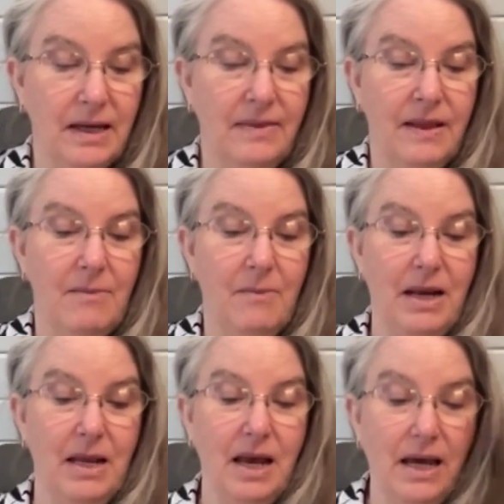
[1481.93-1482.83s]
and their
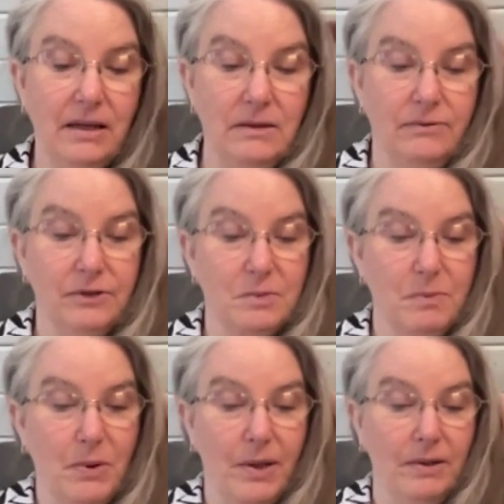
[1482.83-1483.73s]
many cattle for
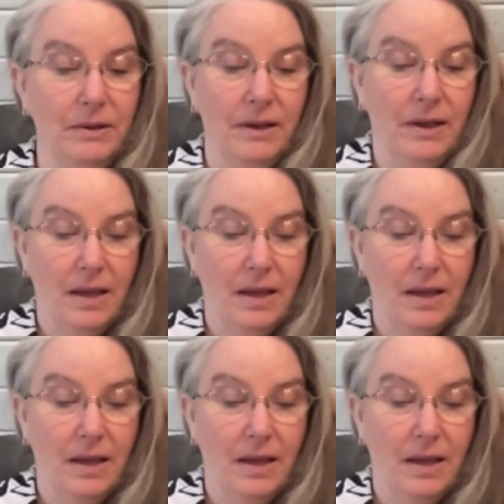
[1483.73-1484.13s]
spoil.